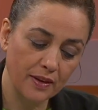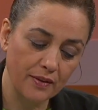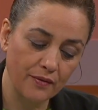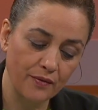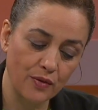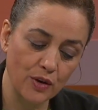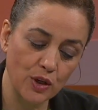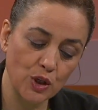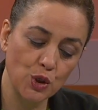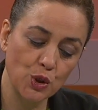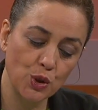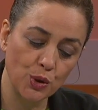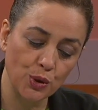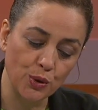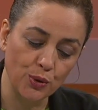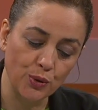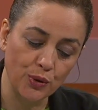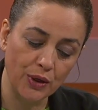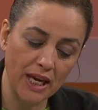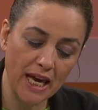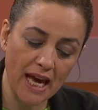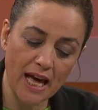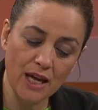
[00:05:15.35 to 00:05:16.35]
Verse 2,
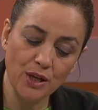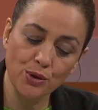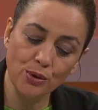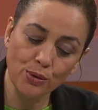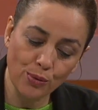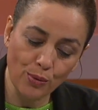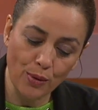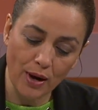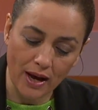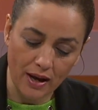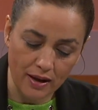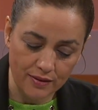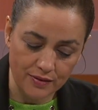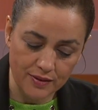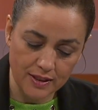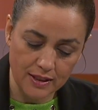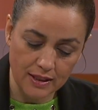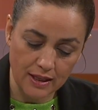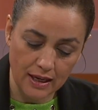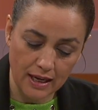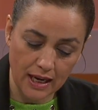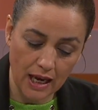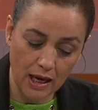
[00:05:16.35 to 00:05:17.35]
he had 2 wives.
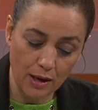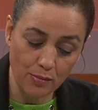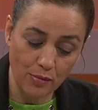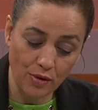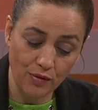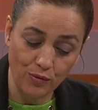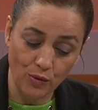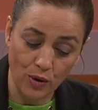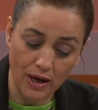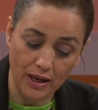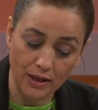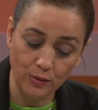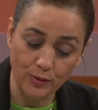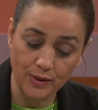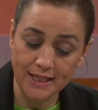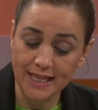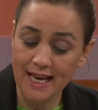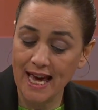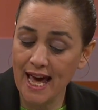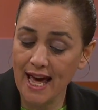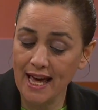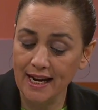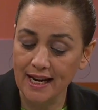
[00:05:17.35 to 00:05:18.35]
The name of one was
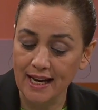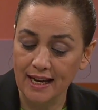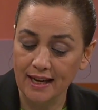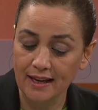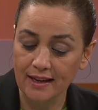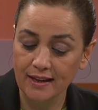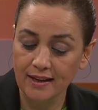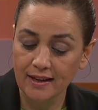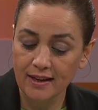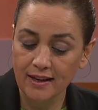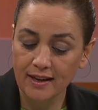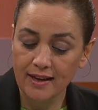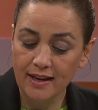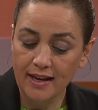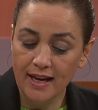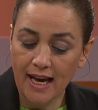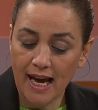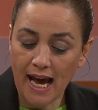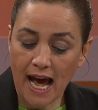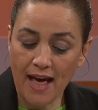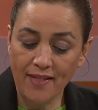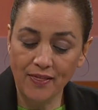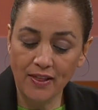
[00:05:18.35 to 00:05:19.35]
Hannah,
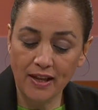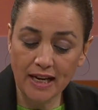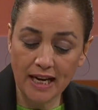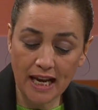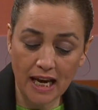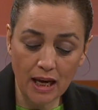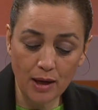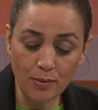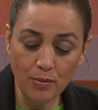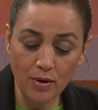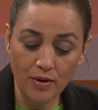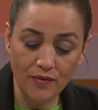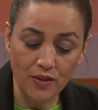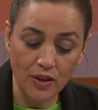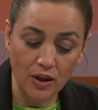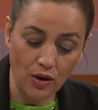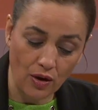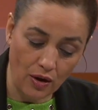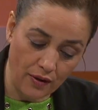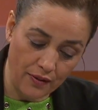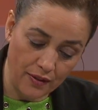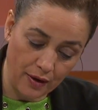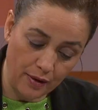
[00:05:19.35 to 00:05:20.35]
and the name of the
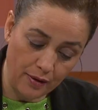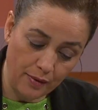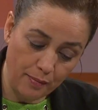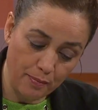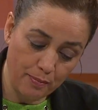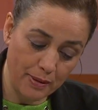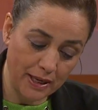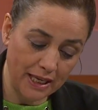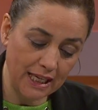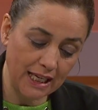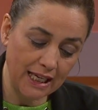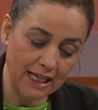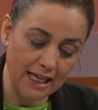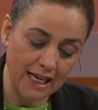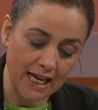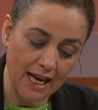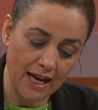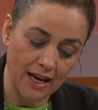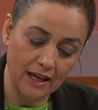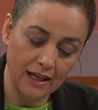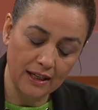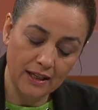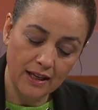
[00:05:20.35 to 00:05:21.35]
other,
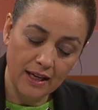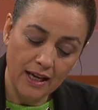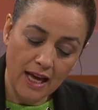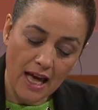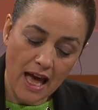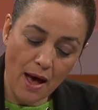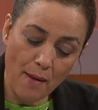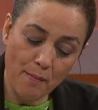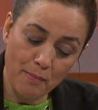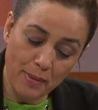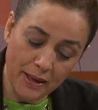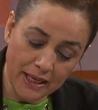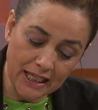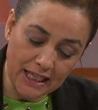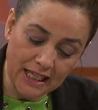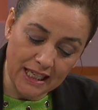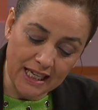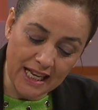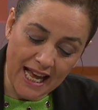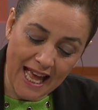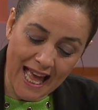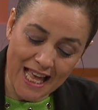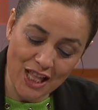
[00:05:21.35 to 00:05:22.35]
Peninnah. And
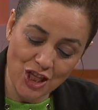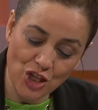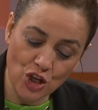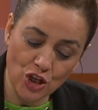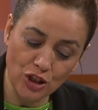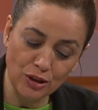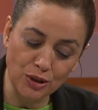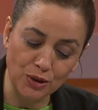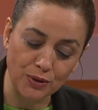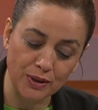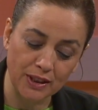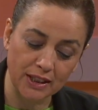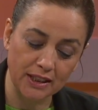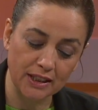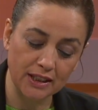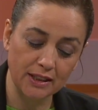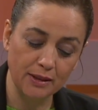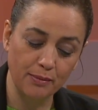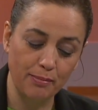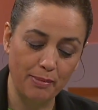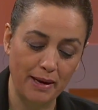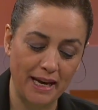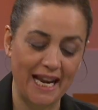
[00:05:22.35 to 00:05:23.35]
Peninnah had children,
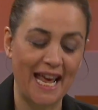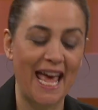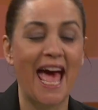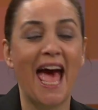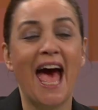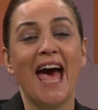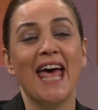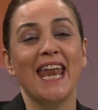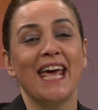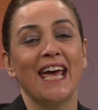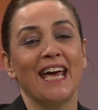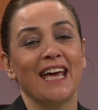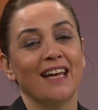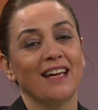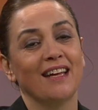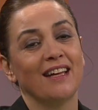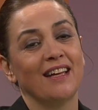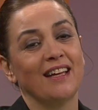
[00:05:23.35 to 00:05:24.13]
but Hannah